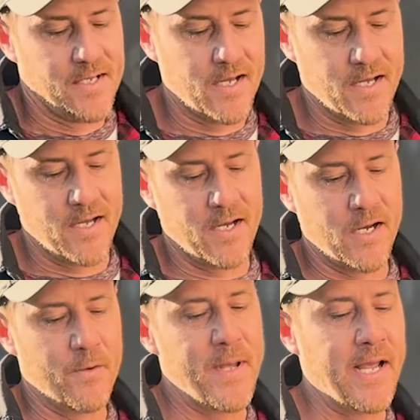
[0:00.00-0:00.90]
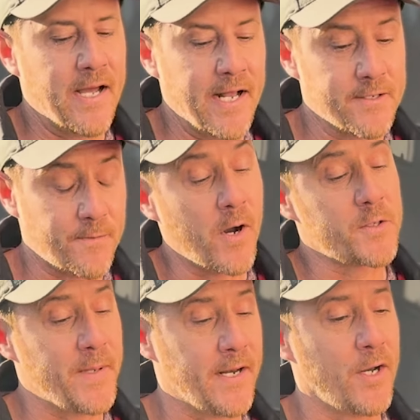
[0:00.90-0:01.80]
Oh man, as far
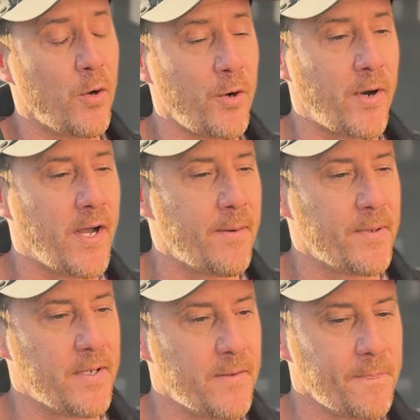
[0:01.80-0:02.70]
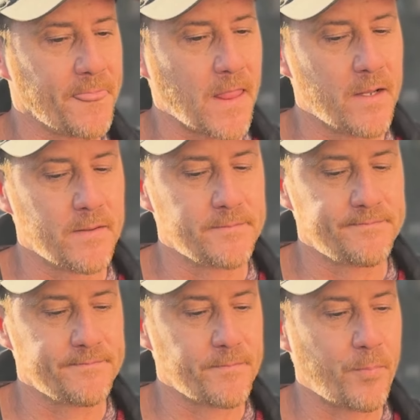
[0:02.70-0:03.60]
as being an owner op,
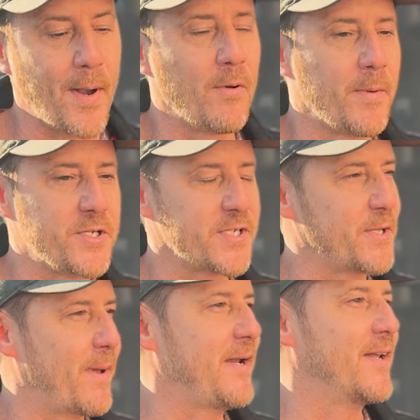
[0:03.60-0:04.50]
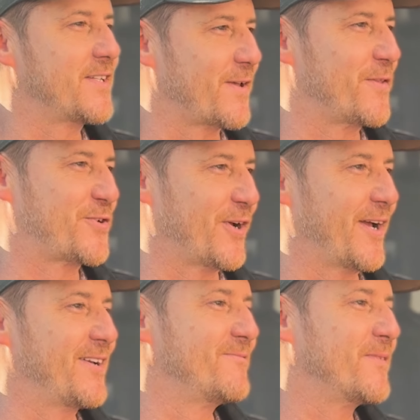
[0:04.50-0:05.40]
probably just the maintenance of the
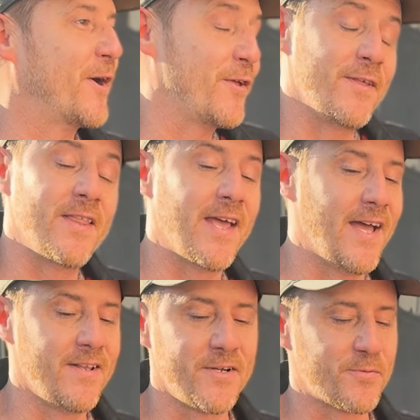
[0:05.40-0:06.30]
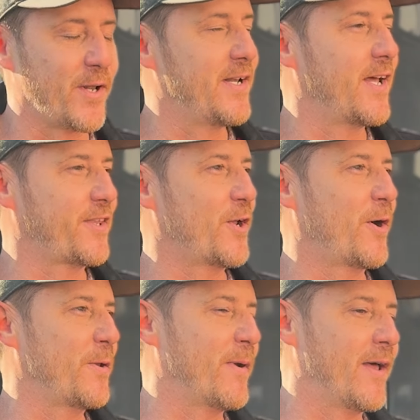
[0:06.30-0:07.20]
truck. Other than that, there's really nothing
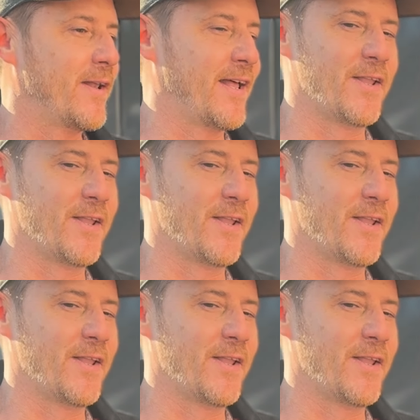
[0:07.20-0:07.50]
hard about it. I